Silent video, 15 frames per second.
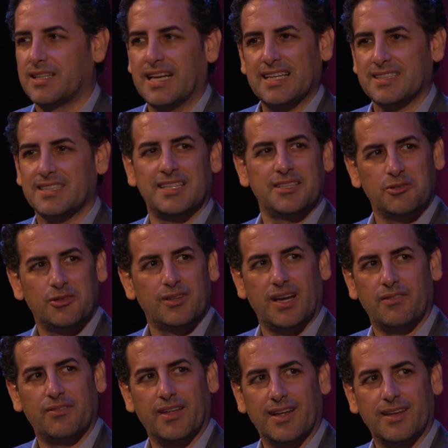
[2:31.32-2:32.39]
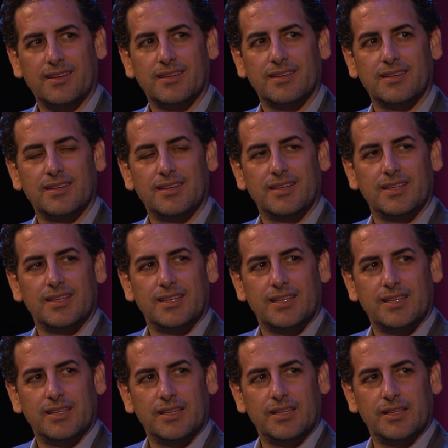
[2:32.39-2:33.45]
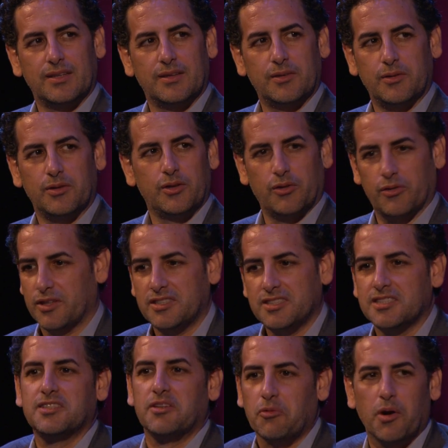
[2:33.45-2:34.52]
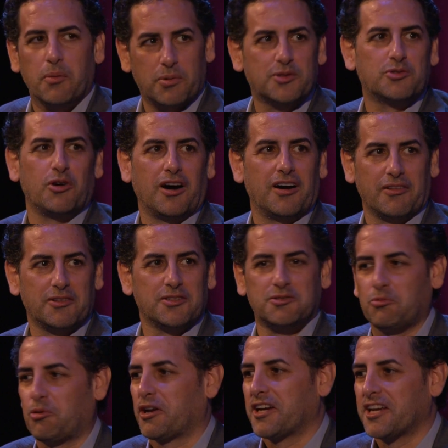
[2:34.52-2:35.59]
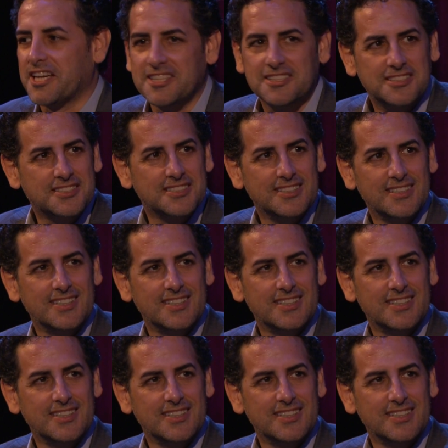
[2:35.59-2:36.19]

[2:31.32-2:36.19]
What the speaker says: the classical, you don't have that. You know, this is the repertoire. Yeah. This is what it is.